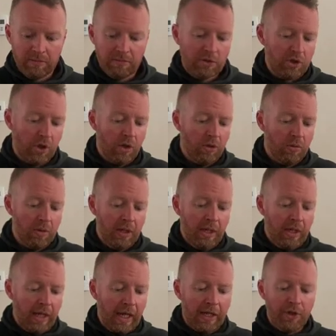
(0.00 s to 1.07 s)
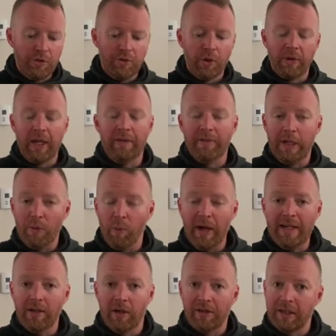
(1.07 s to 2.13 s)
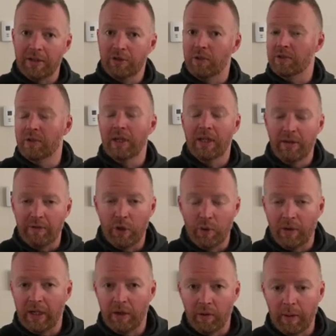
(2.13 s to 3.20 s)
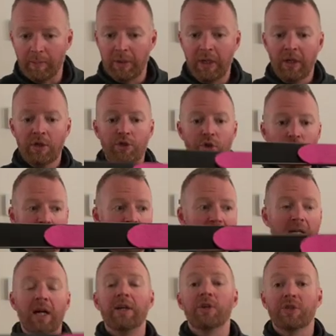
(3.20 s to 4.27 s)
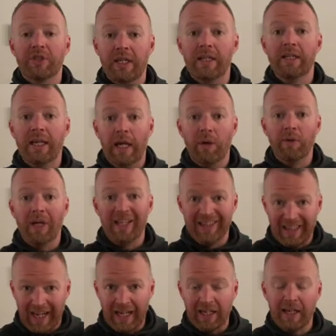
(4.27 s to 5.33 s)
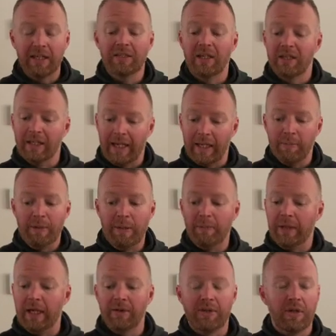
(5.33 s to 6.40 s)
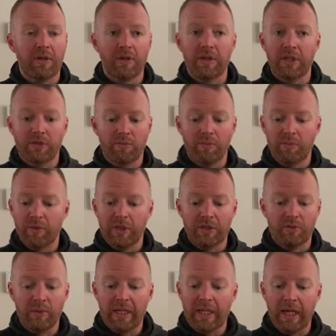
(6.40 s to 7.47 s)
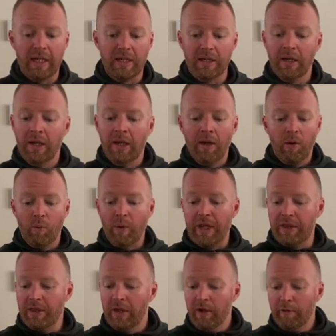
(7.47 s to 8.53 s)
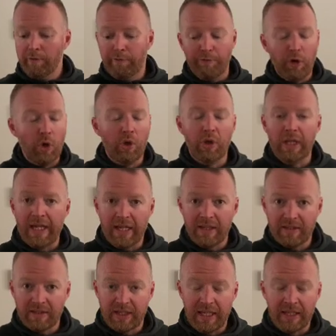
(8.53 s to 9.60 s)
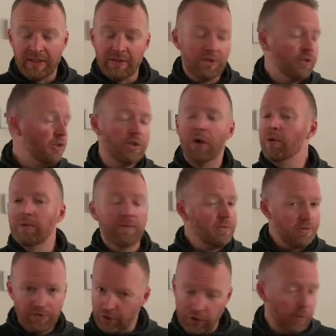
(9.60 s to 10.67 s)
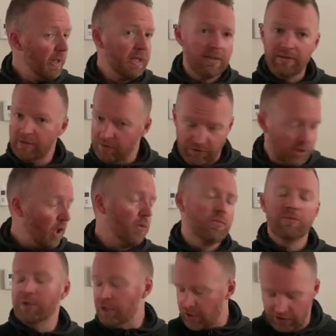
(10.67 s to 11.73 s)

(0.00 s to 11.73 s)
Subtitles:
So, and you don't have any weight on it, so it's not giving you any grip. So you want to cut your skin down a lot. I saw a lot of people out there this weekend with full length skins. Don't do it. Don't.